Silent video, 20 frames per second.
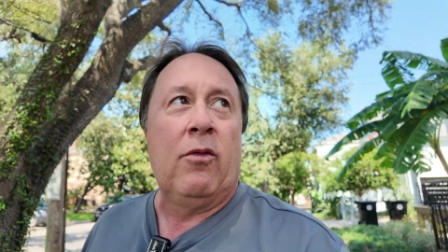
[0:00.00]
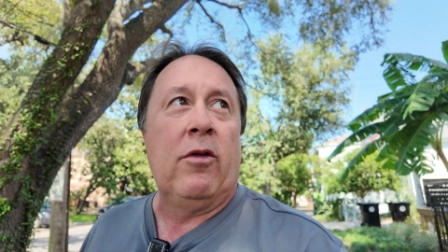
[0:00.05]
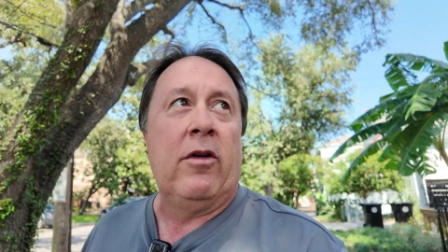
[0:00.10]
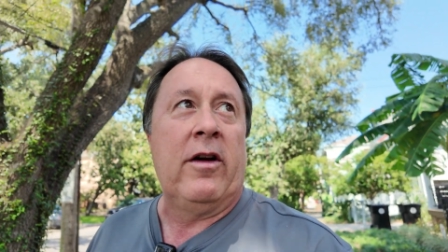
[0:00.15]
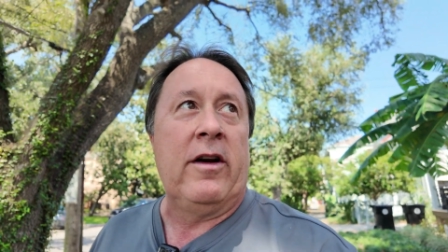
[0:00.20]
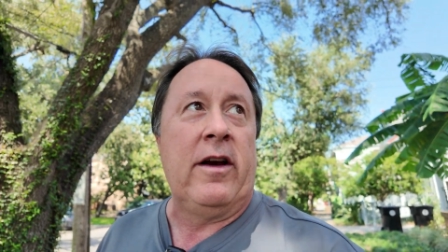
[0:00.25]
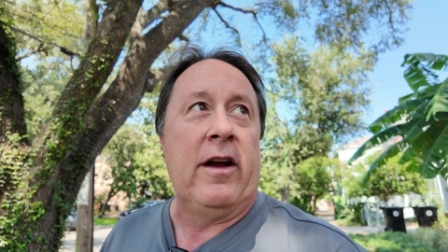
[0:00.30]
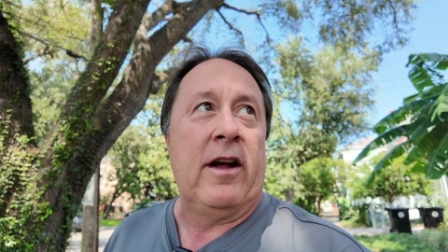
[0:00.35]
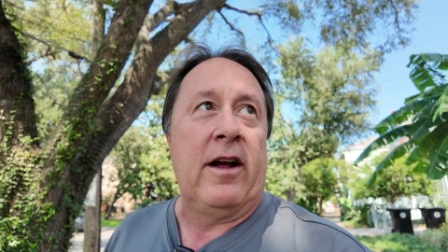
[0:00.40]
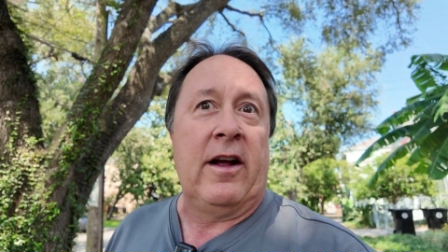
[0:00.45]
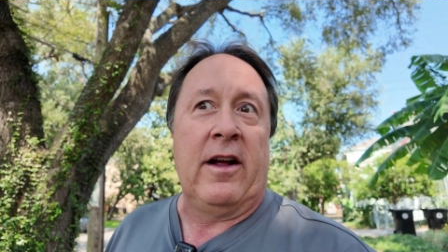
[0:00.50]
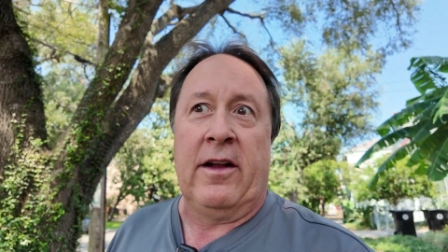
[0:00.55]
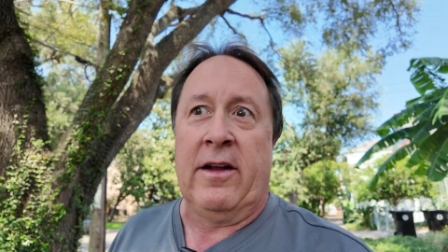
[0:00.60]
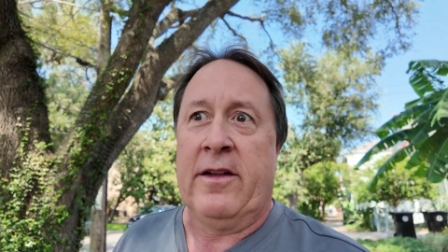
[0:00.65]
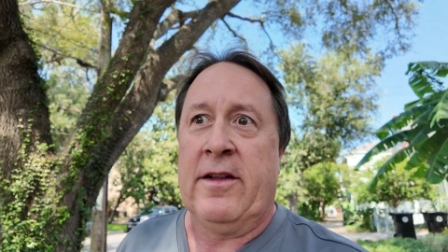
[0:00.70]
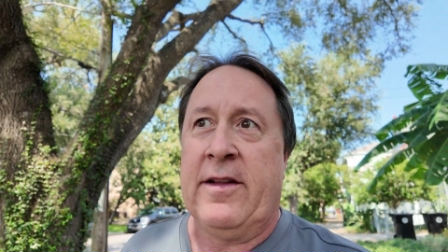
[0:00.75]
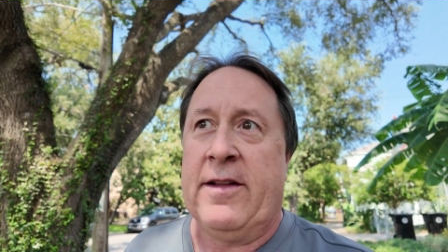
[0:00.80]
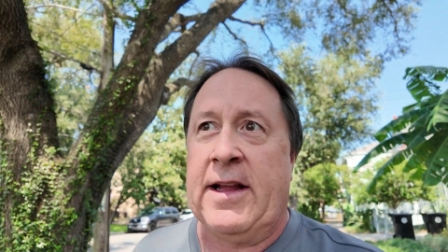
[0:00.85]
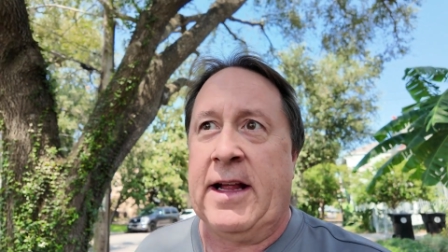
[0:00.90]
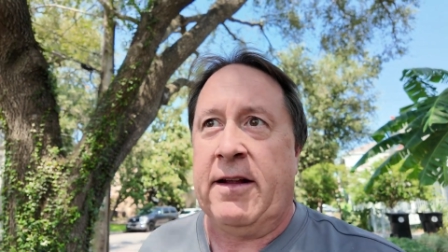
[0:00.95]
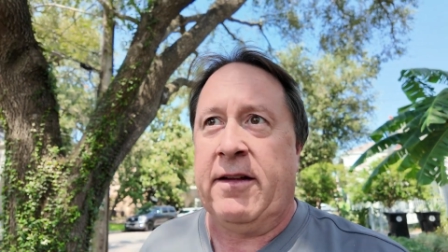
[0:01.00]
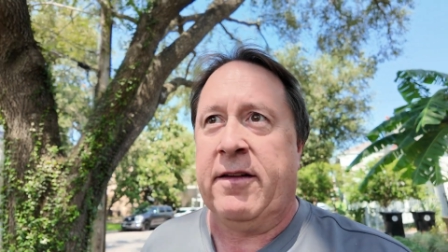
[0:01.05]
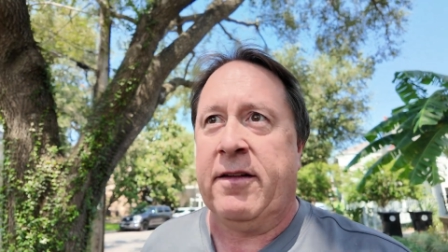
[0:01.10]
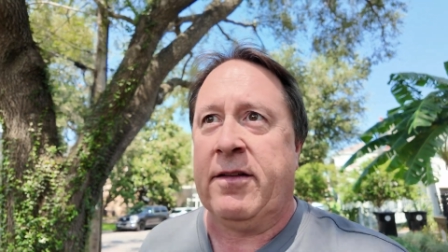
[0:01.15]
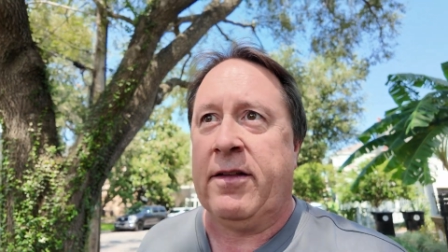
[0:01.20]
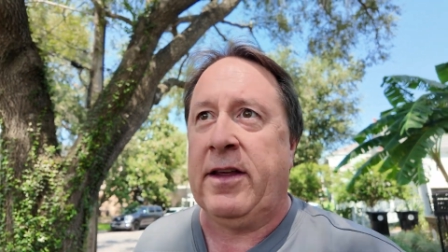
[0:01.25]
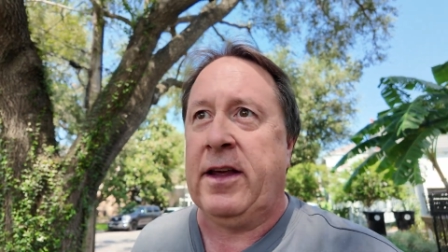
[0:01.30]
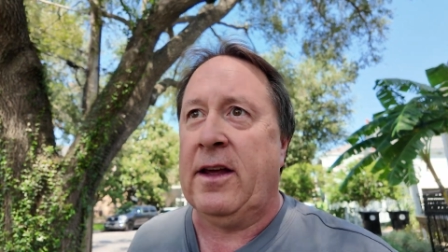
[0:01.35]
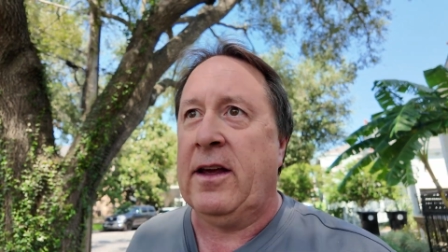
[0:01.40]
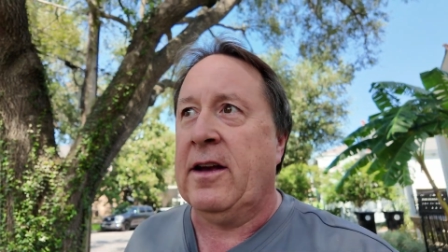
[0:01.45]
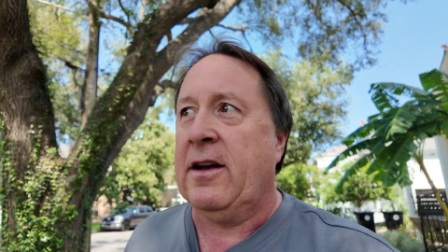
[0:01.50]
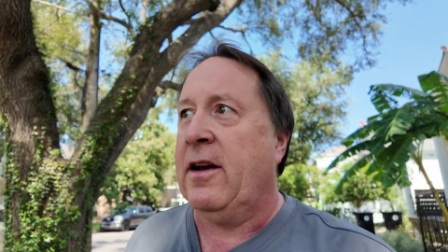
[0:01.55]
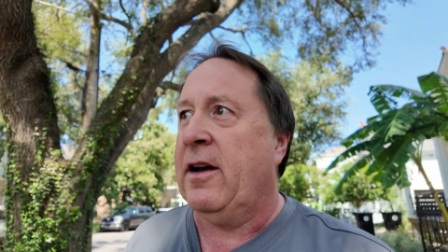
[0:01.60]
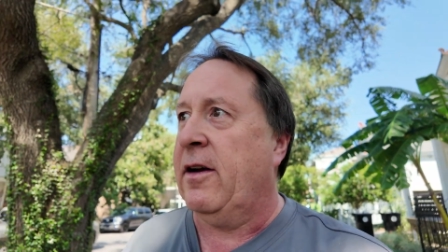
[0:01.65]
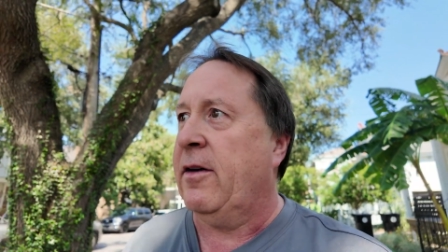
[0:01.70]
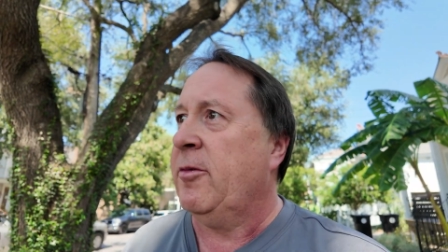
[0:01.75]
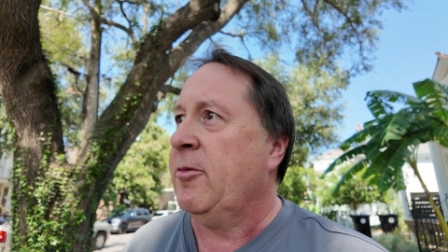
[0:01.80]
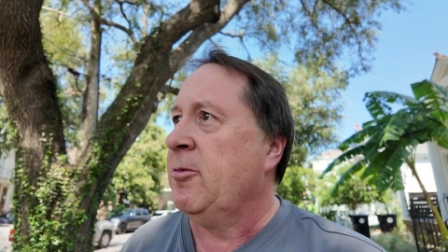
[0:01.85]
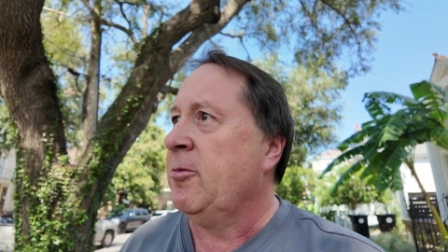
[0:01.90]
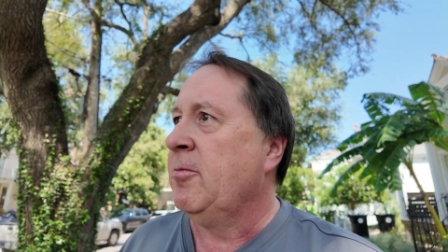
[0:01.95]
We're in the, the
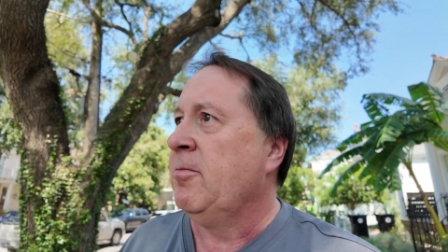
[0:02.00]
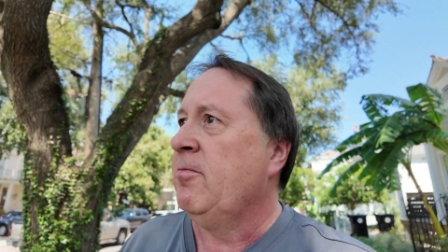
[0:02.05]
uh,